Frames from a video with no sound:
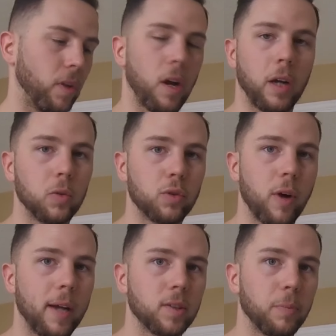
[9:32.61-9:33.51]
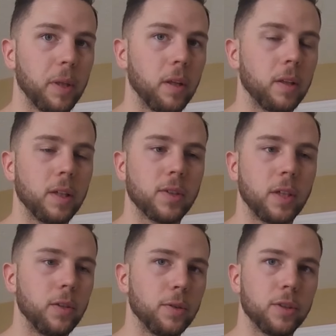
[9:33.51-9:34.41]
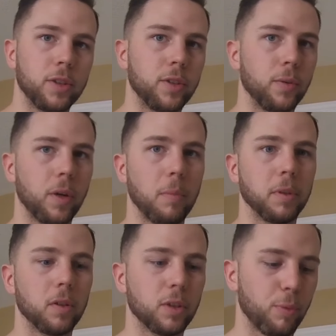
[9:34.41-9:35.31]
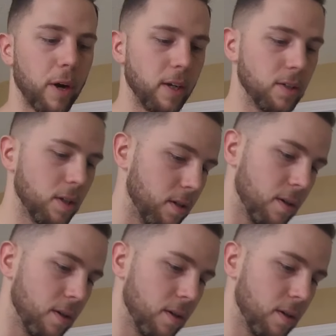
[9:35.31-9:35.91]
don't track something like this. I just do a couple little sprays.